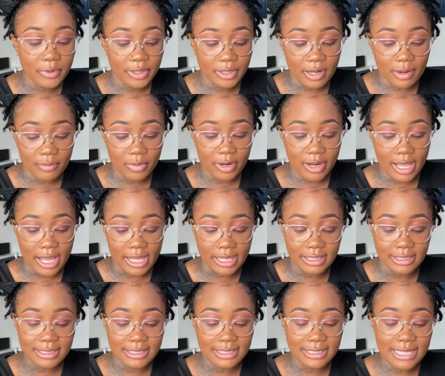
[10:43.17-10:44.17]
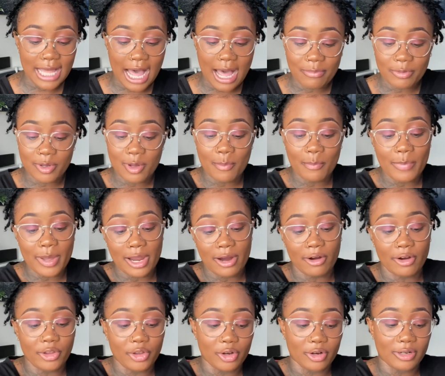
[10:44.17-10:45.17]
number 8, stop
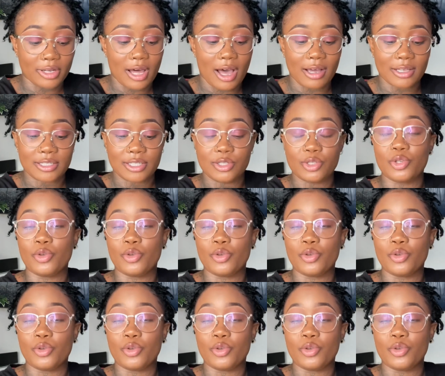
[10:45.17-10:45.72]
comparing your locks